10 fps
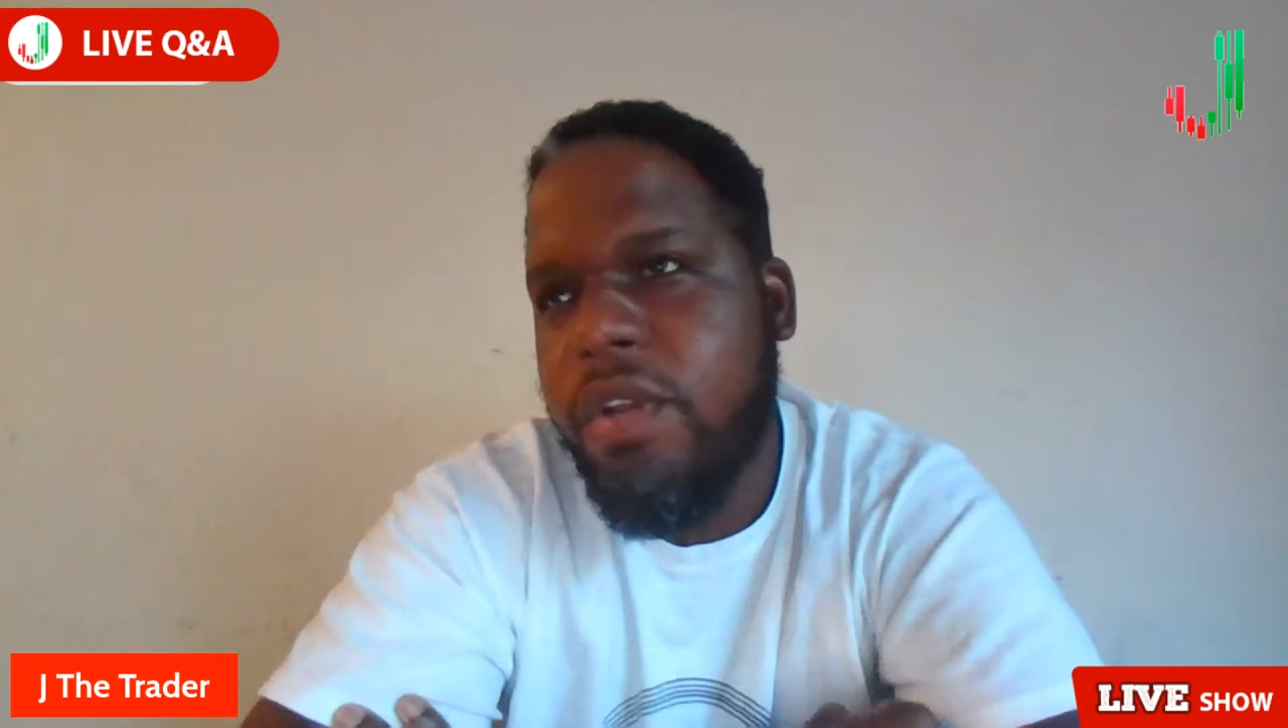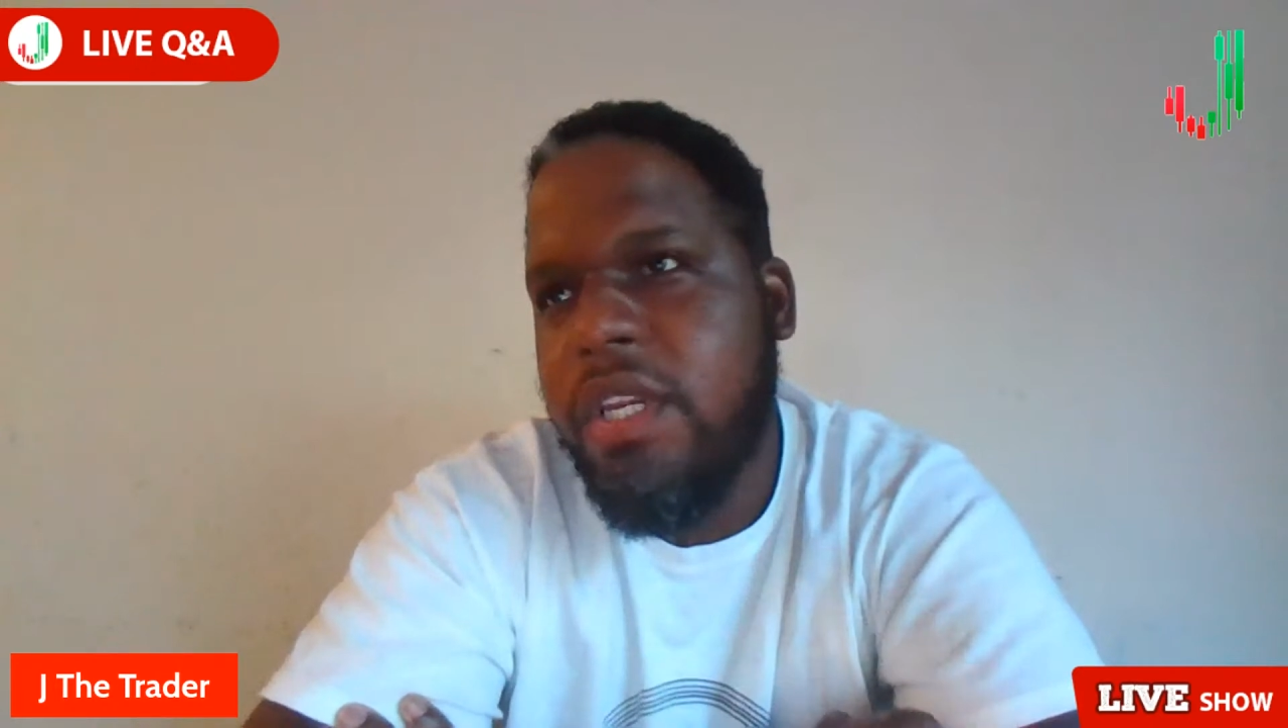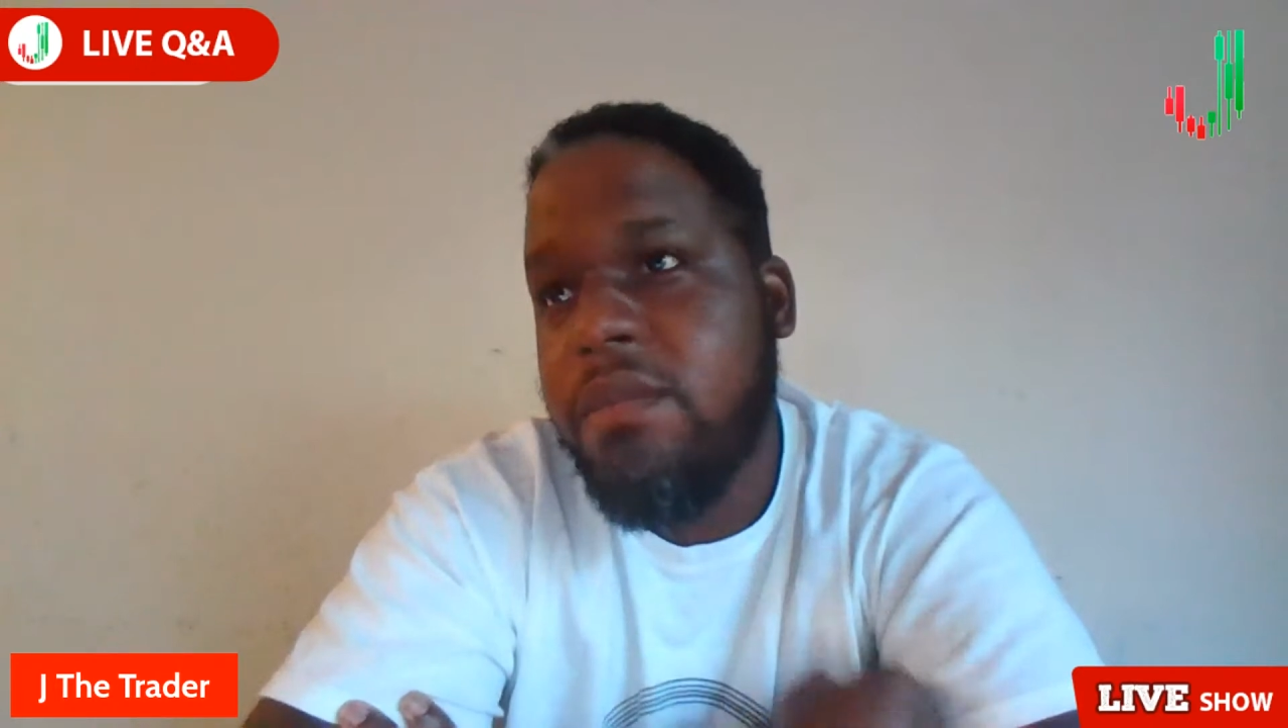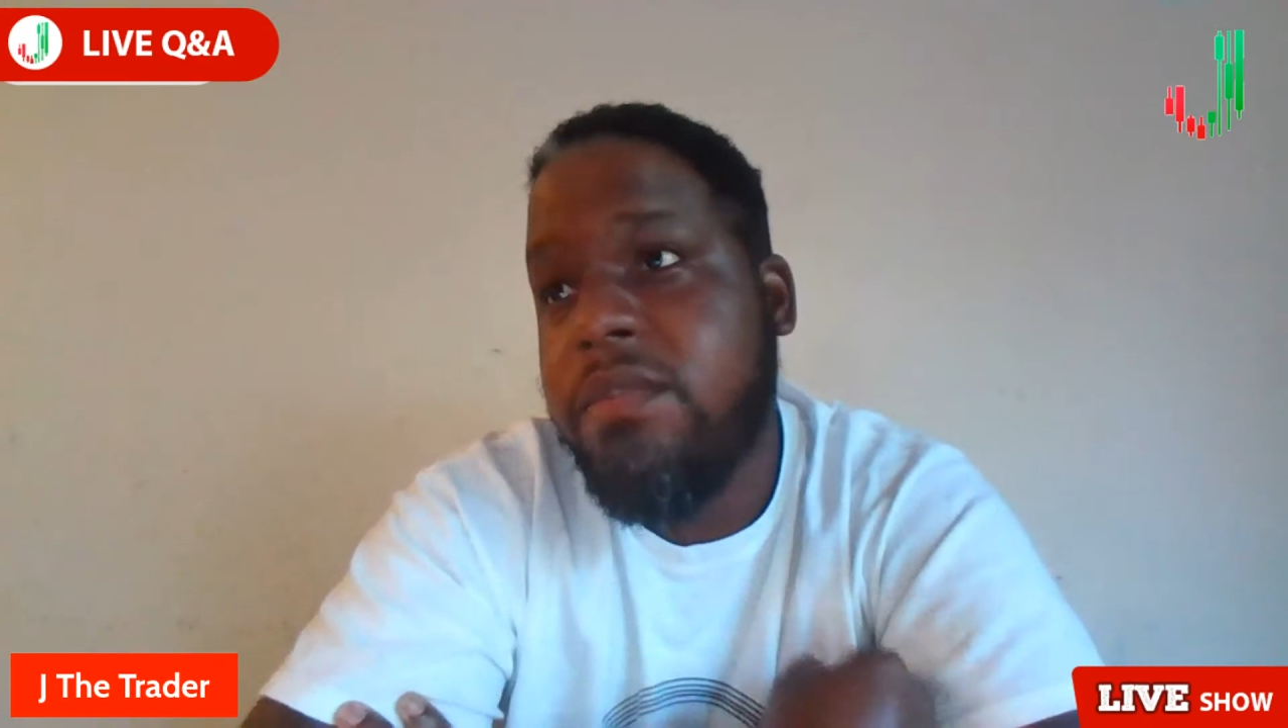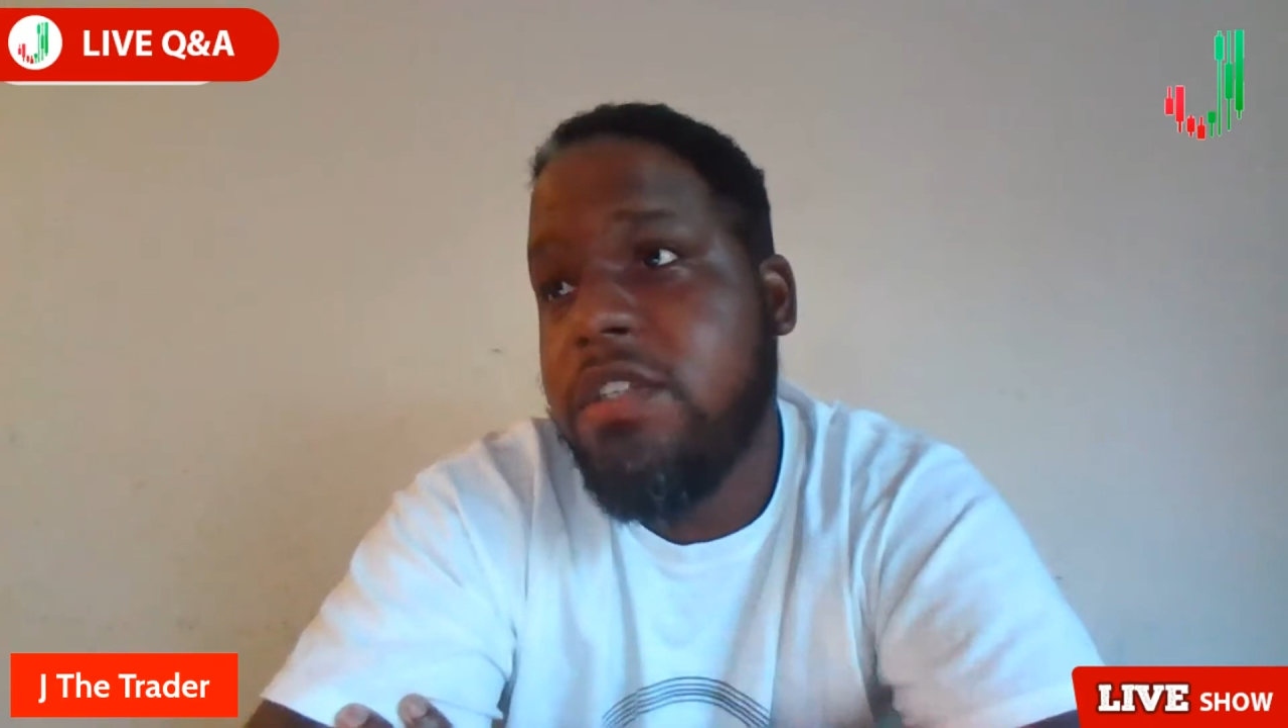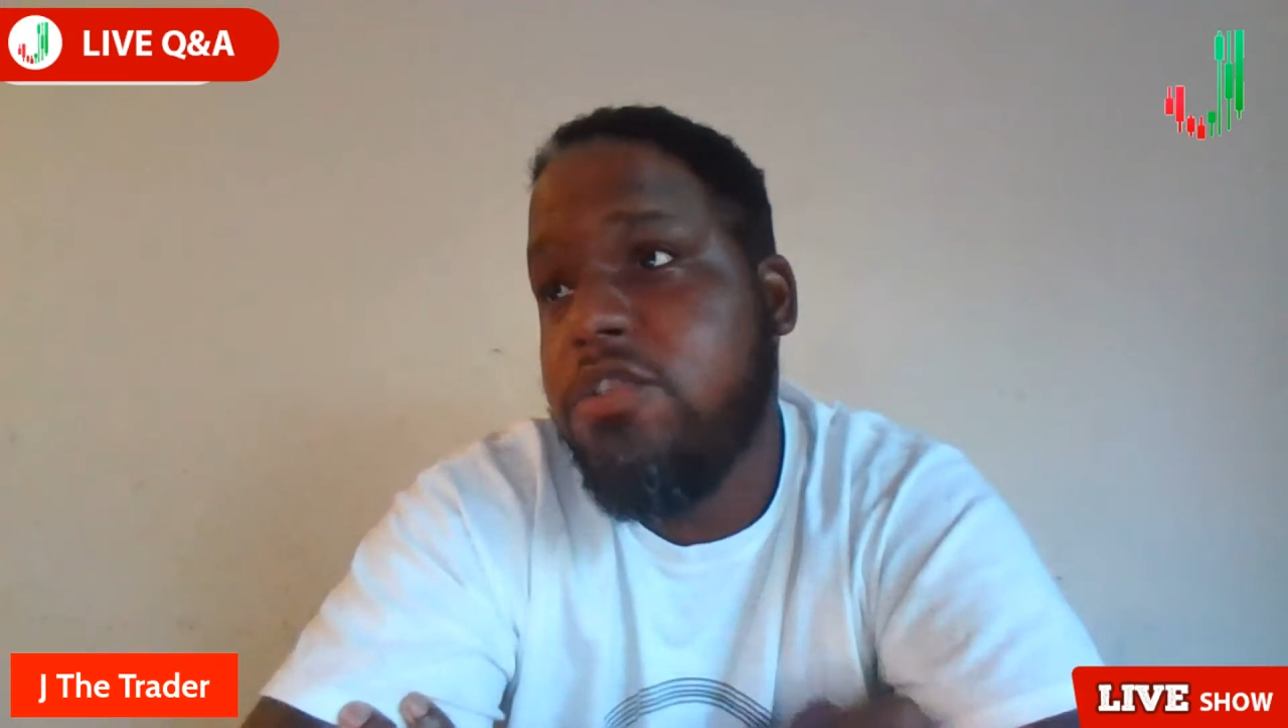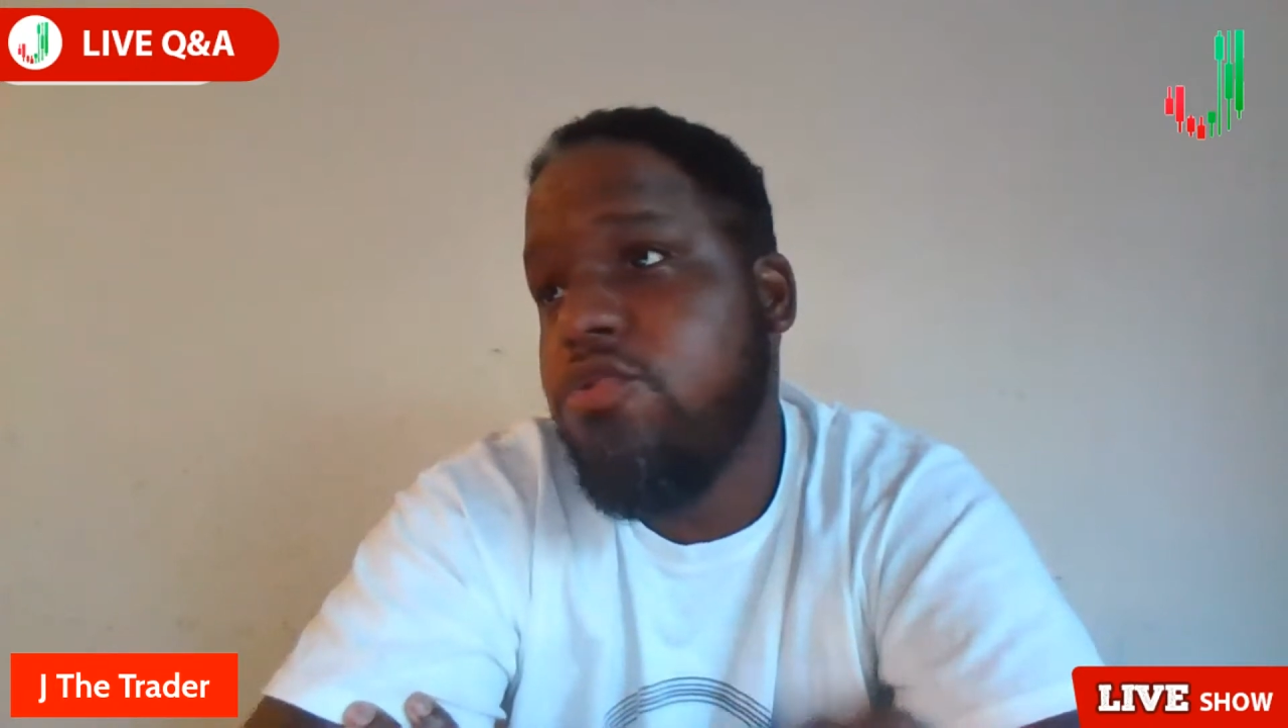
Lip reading: freedom to